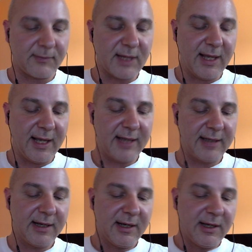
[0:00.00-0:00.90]
And
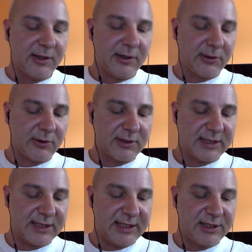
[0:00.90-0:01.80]
you'll
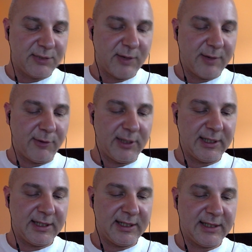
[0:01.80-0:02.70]
notice each waypoint
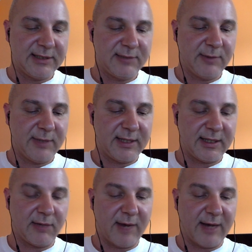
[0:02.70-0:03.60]
is with
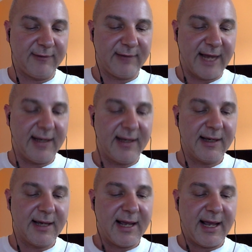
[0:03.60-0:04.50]
a red flag,
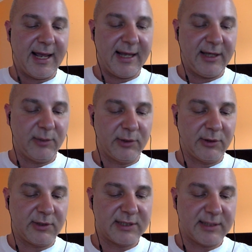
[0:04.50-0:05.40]
and you will
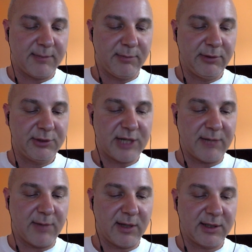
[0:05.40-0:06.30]
notice some blue check
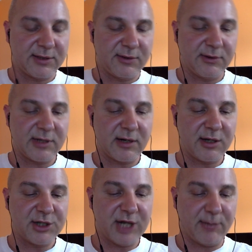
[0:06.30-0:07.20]
marks. Those are
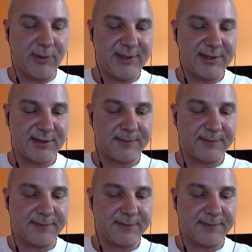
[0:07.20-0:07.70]
our checkpoints.